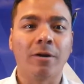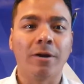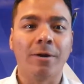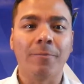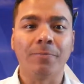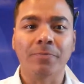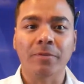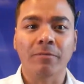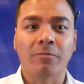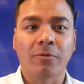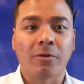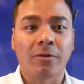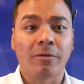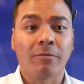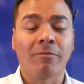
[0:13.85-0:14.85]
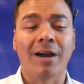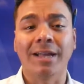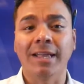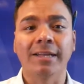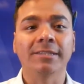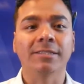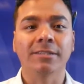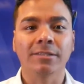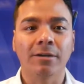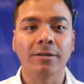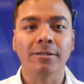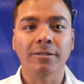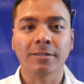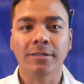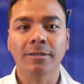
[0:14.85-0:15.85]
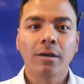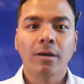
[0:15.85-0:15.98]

um, for finances, honestly.